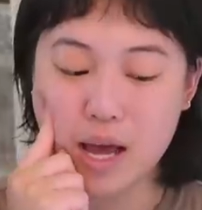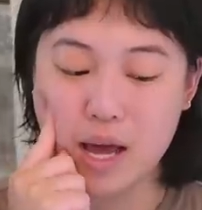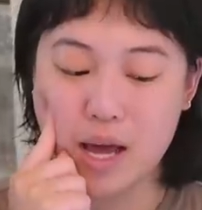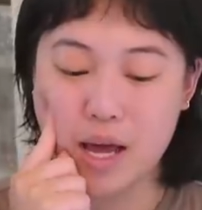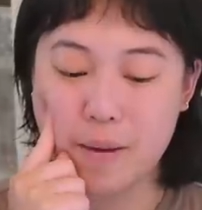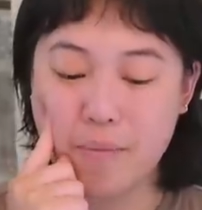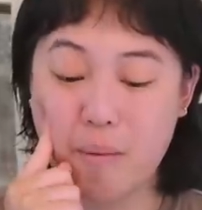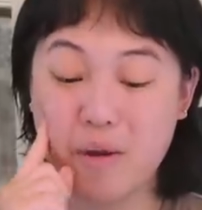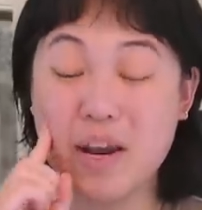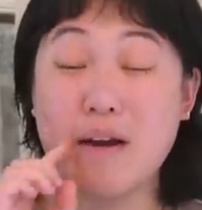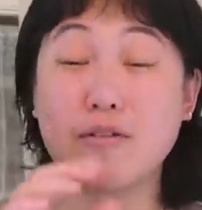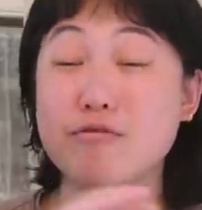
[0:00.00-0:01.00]
I'm
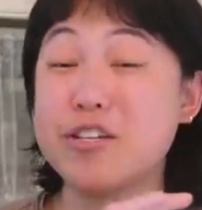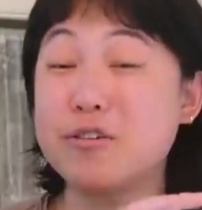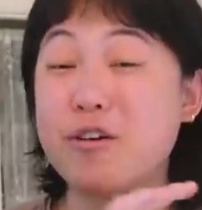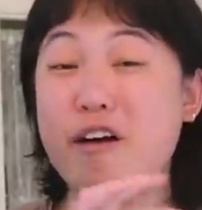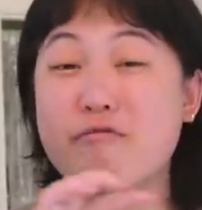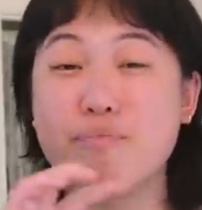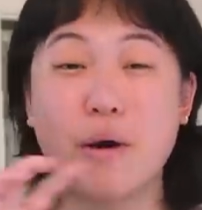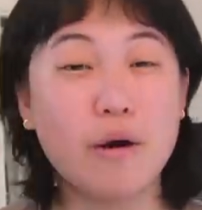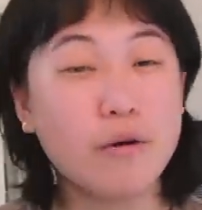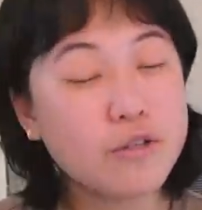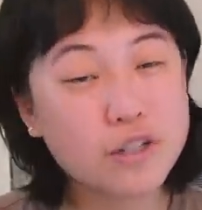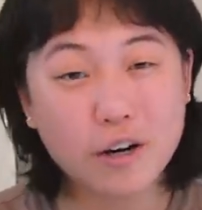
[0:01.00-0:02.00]
gonna have a risograph
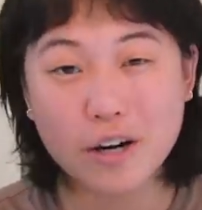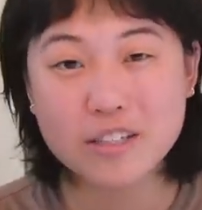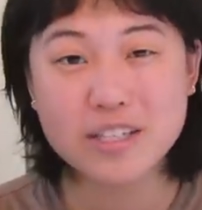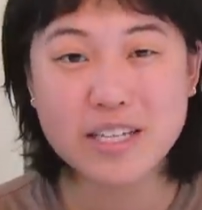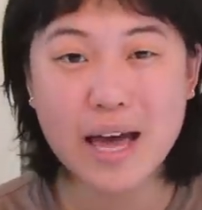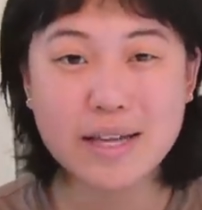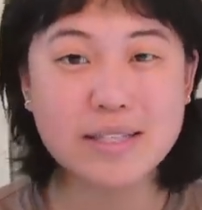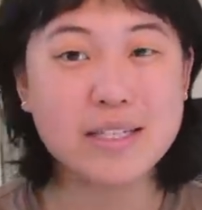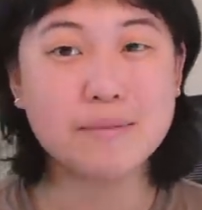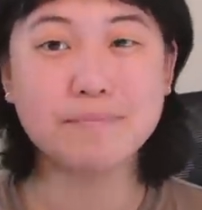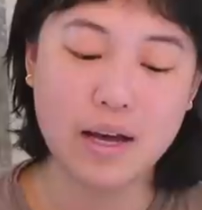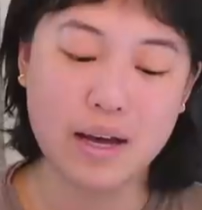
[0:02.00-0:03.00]
postcard
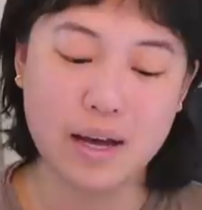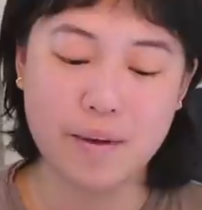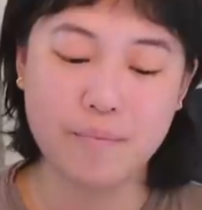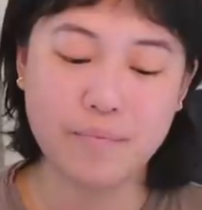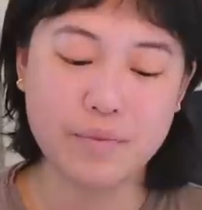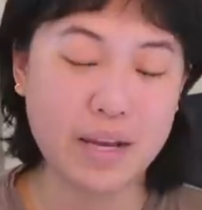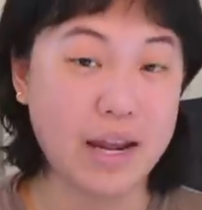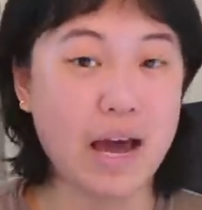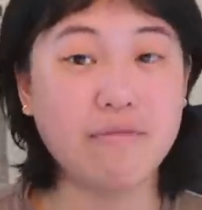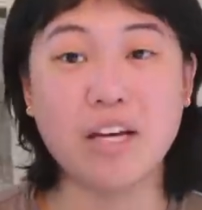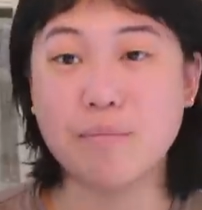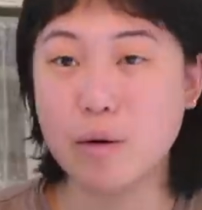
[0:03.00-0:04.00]
set and
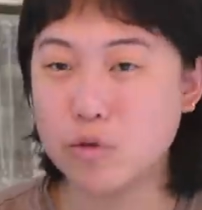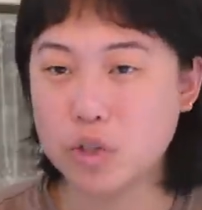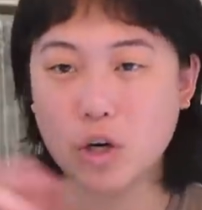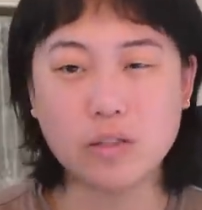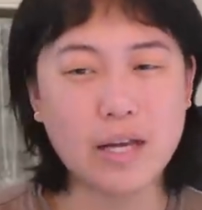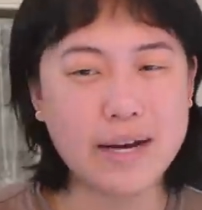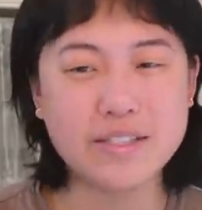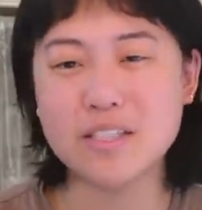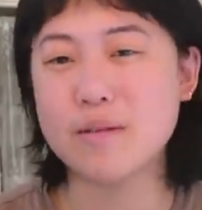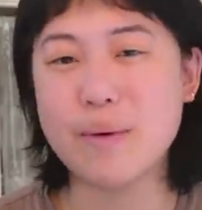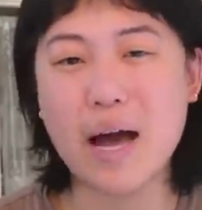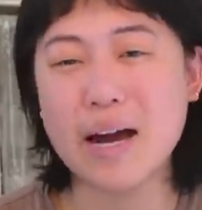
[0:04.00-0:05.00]
have like postcard lines on
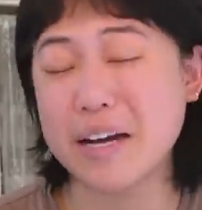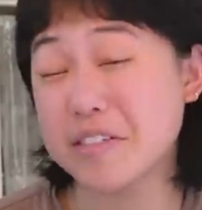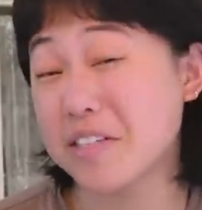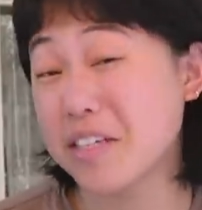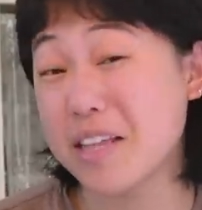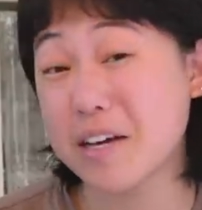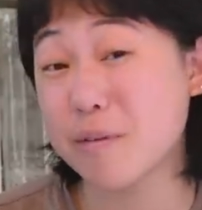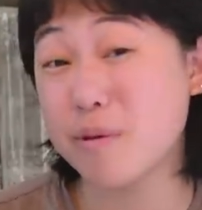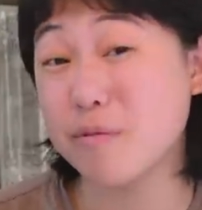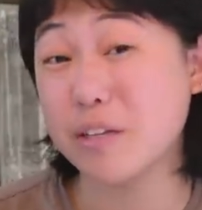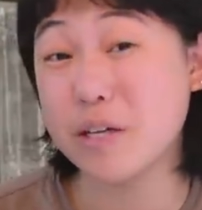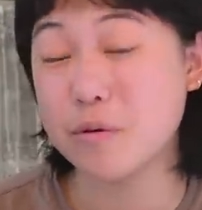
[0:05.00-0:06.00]
the back. I just think that could be
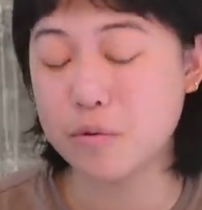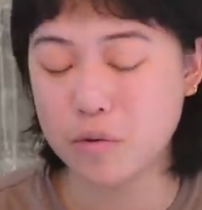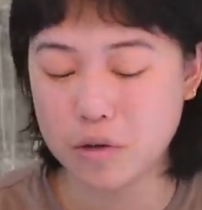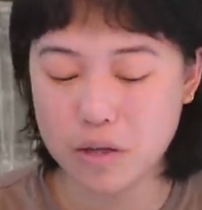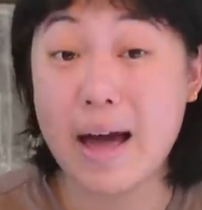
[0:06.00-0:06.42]
really cool.